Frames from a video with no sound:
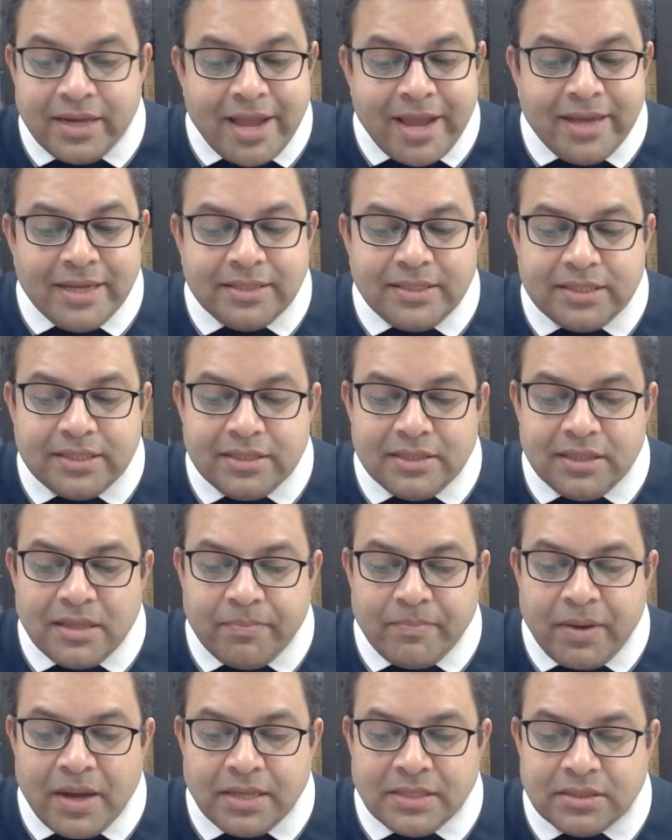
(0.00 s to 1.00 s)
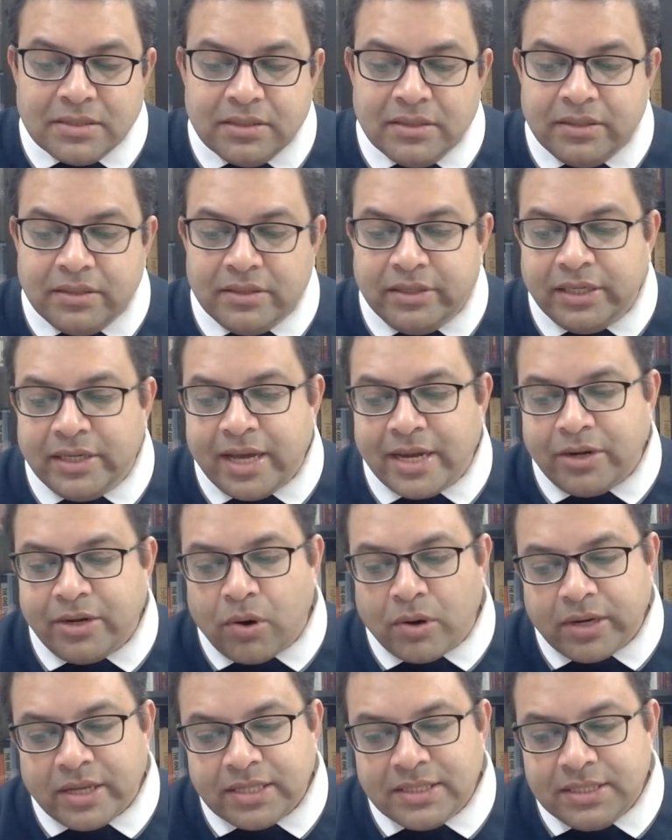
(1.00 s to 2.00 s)
I exist in the past? Did I
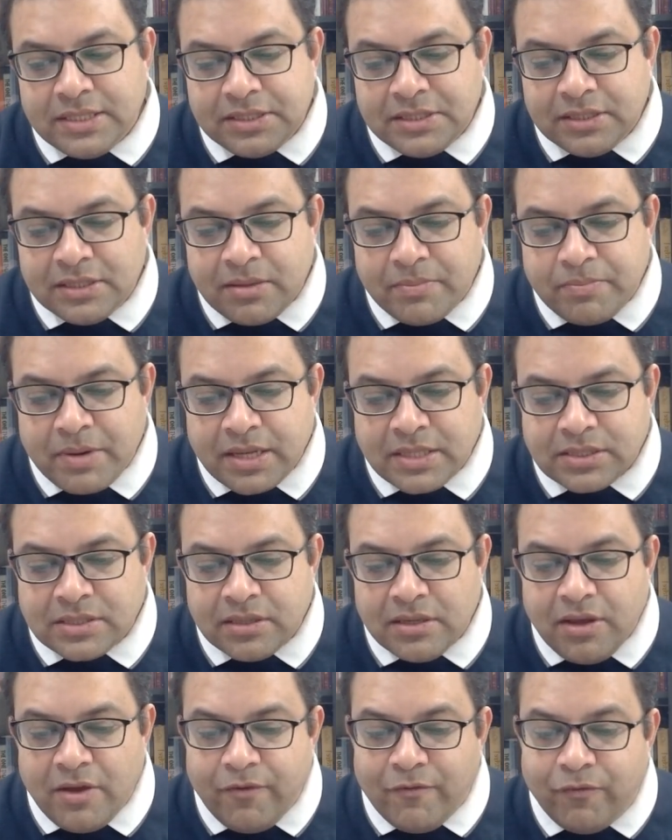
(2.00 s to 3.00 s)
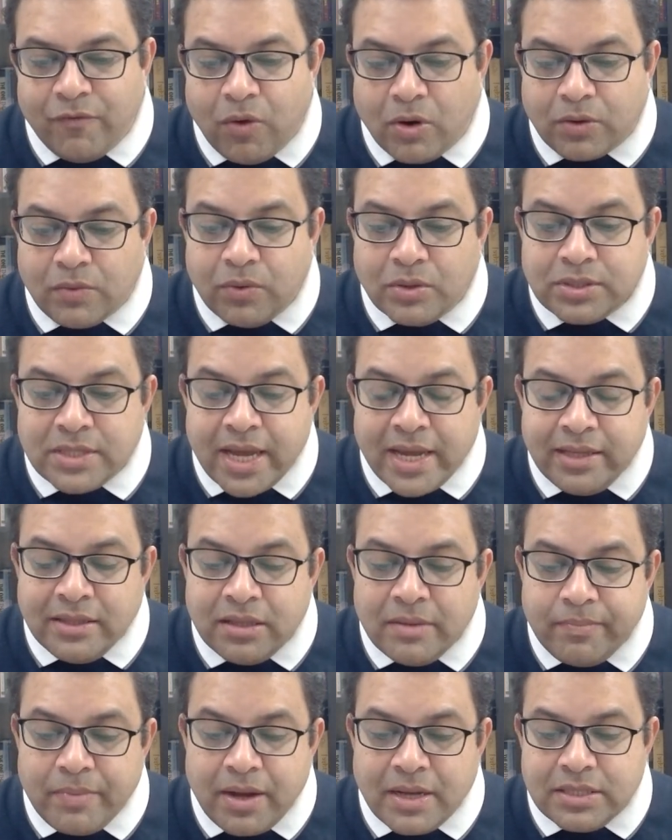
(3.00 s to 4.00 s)
not exist in the past? What was I in
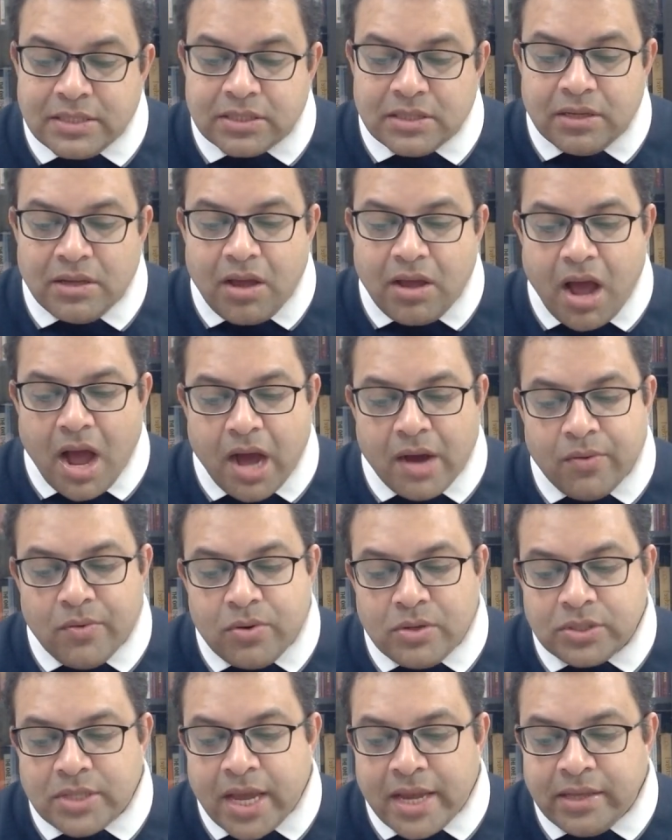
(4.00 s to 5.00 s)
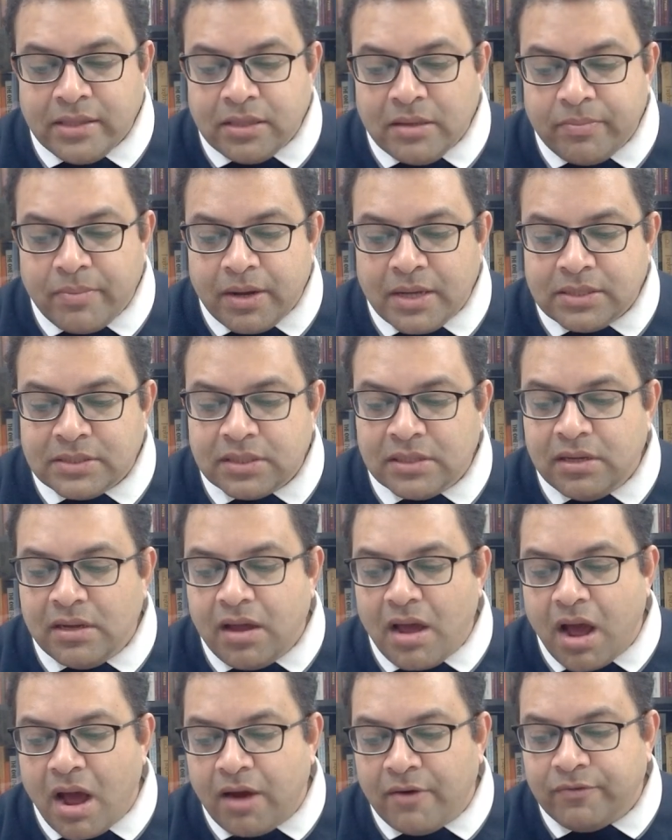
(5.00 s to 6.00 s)
the past? How was I in the past?
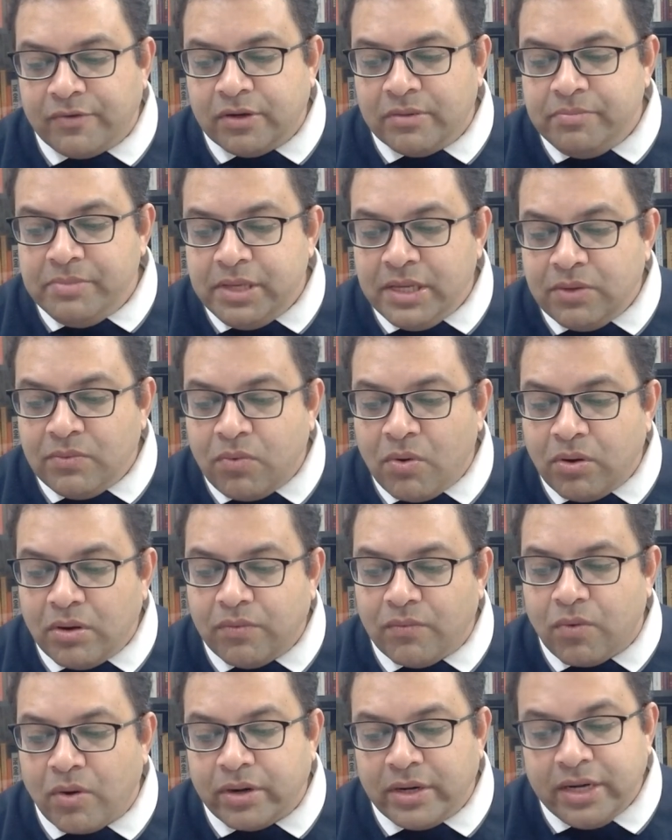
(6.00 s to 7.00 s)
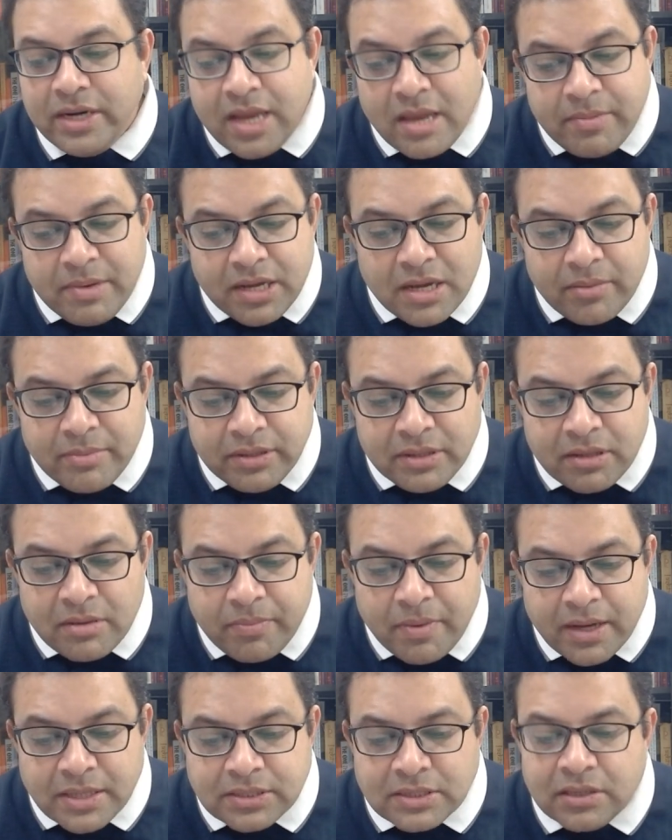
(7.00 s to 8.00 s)
After being what did I become in the
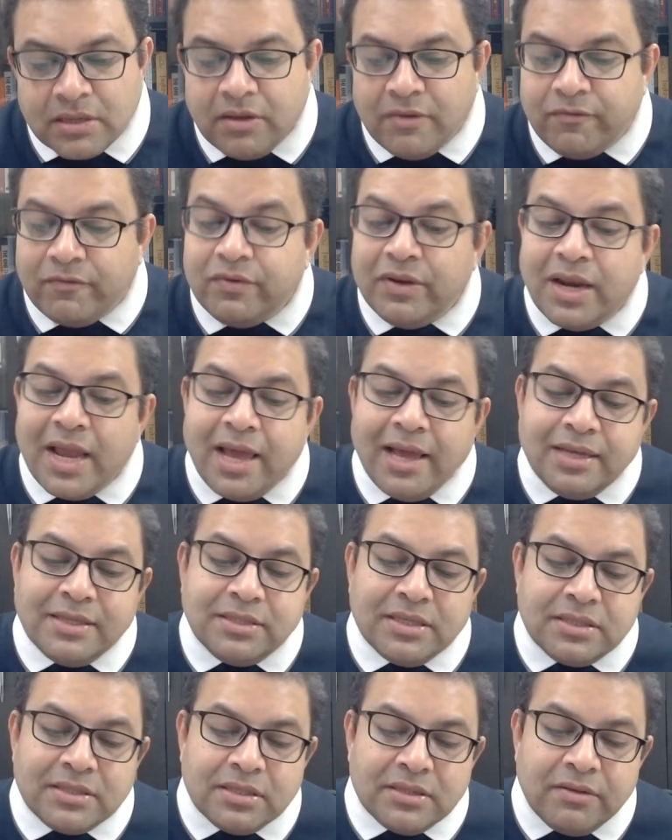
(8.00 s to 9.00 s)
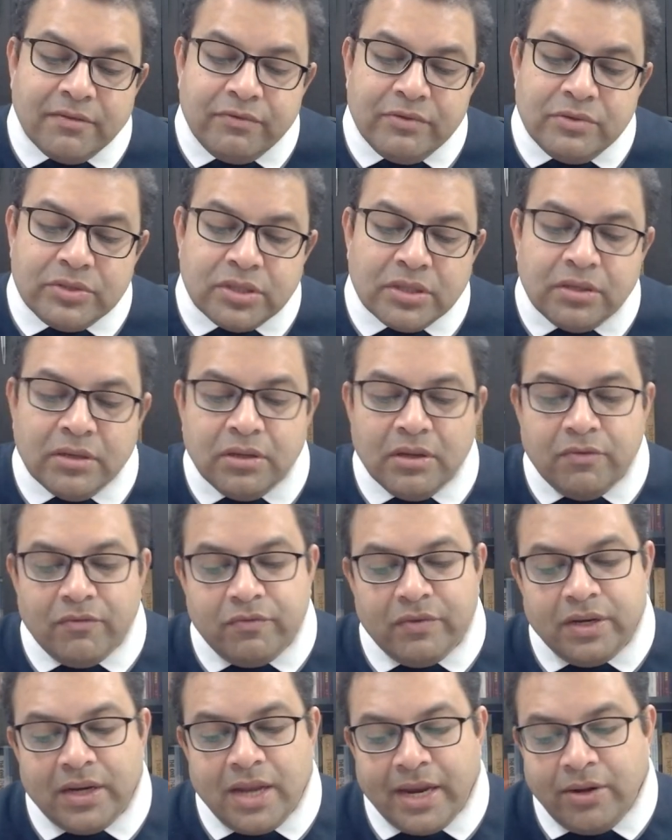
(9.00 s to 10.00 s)
past? Will I exist in the future?
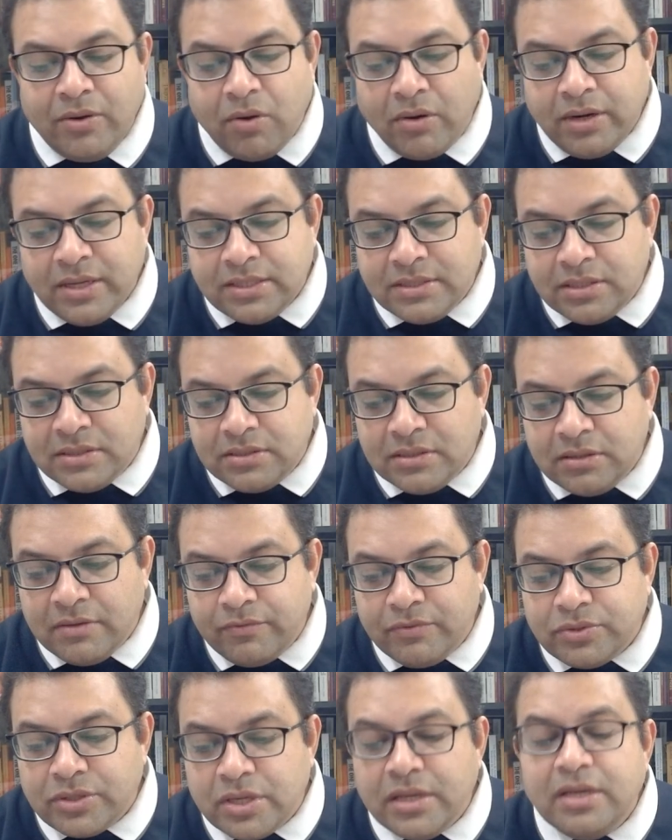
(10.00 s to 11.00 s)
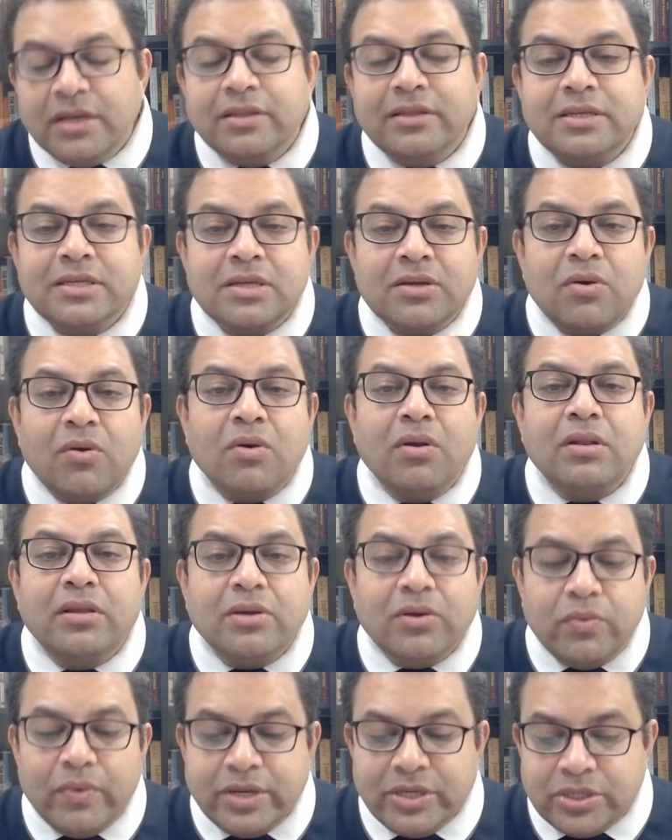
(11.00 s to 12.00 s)
Will I not exist in the future? These are all
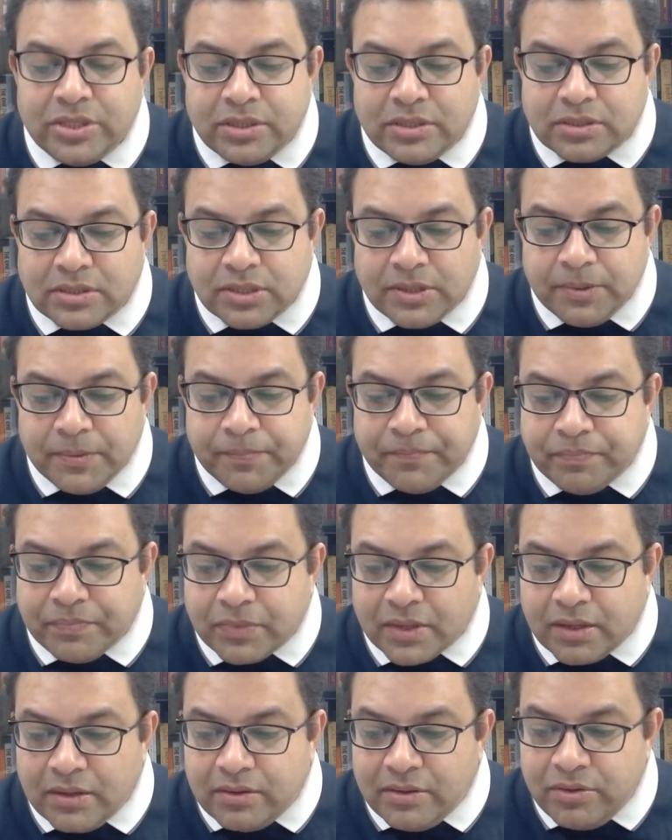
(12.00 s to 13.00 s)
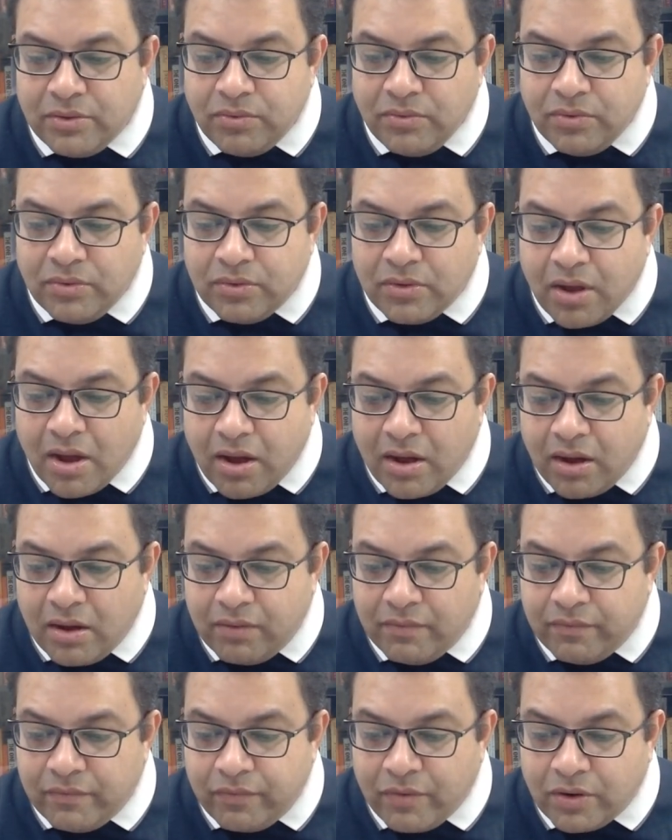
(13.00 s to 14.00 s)
the questions. You know,
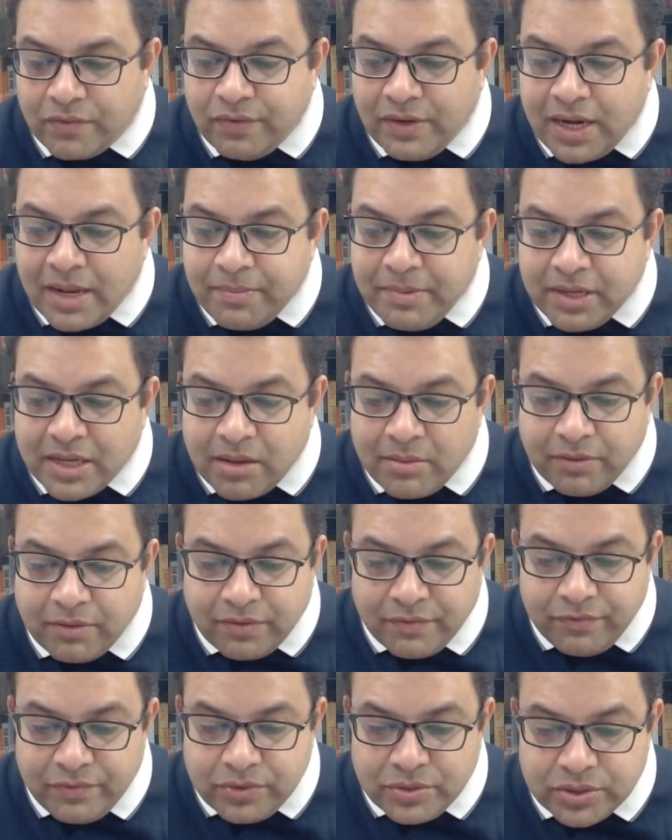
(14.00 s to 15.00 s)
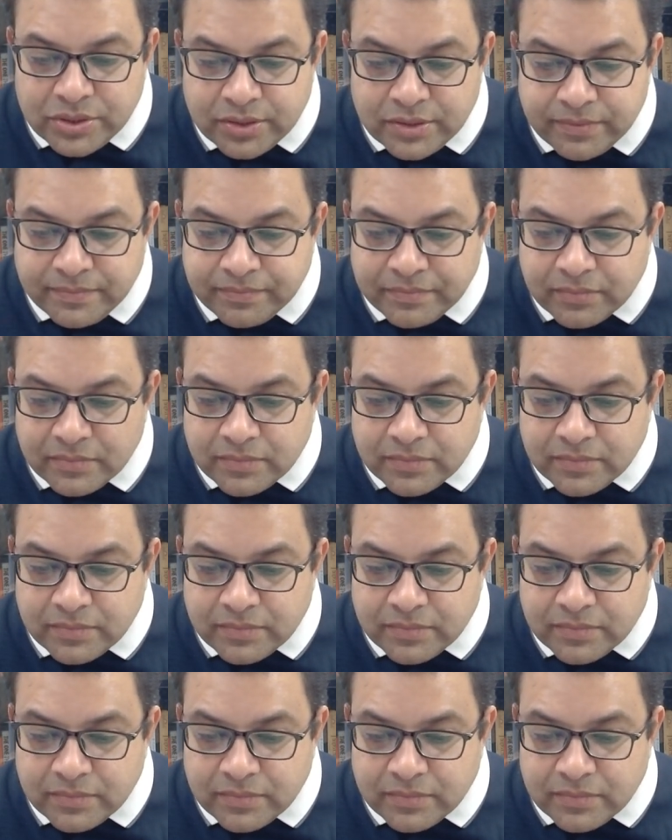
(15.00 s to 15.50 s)
what will I become of the future?